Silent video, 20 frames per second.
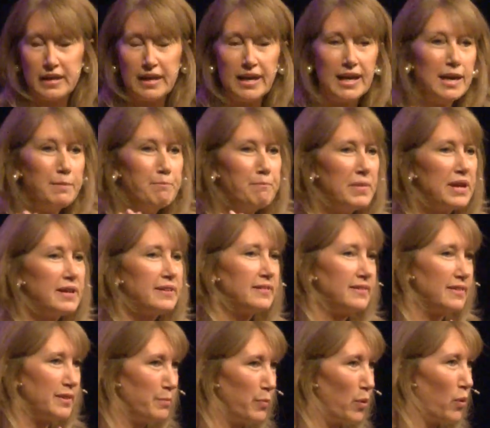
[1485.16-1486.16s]
He
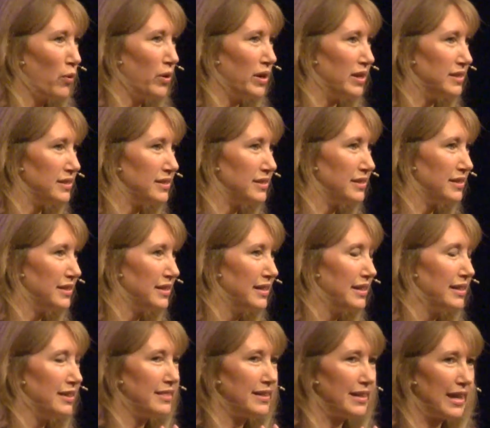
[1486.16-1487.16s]
missed the point
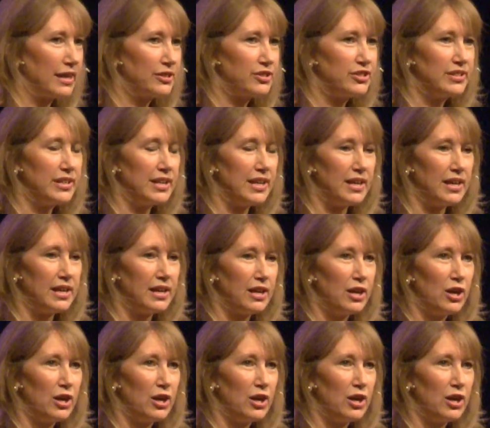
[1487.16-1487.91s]
that actually